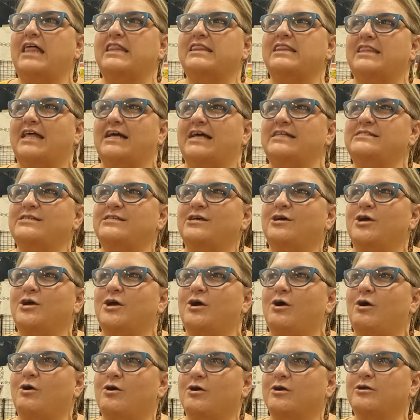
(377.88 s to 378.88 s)
That's a
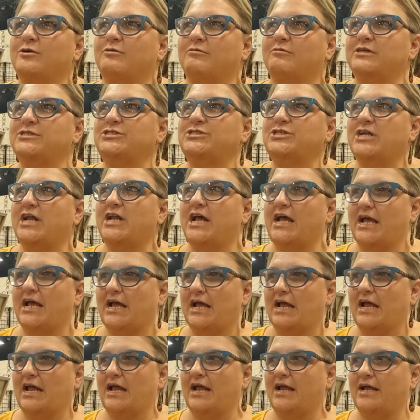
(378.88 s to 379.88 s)
hard question to
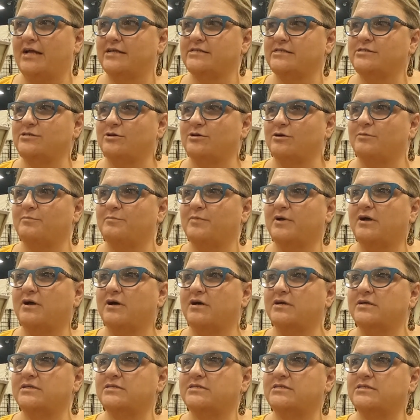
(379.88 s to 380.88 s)
answer
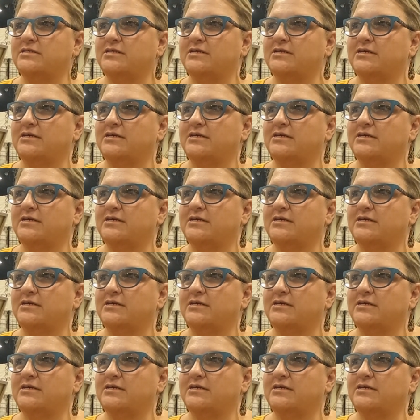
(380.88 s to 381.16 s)
because,